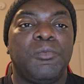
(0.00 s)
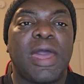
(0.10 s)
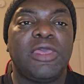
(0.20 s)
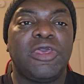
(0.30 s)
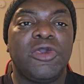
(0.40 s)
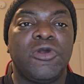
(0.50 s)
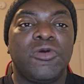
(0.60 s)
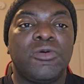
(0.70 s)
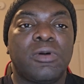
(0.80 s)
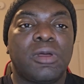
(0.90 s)
by
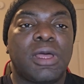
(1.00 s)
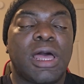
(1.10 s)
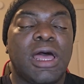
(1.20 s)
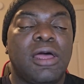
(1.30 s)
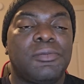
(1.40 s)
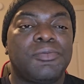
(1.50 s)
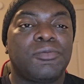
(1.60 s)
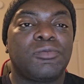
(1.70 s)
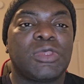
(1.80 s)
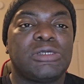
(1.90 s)
you,
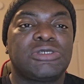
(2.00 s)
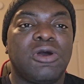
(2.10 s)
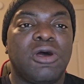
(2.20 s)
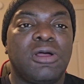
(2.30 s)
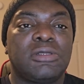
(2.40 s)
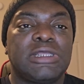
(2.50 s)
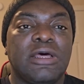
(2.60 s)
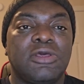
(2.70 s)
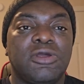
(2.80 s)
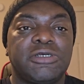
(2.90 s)
it's called
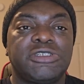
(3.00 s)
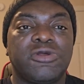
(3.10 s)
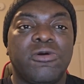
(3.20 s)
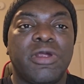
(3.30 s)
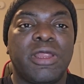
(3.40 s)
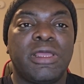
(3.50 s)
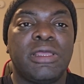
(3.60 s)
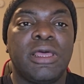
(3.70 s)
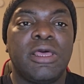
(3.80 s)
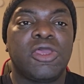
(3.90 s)
telling your story,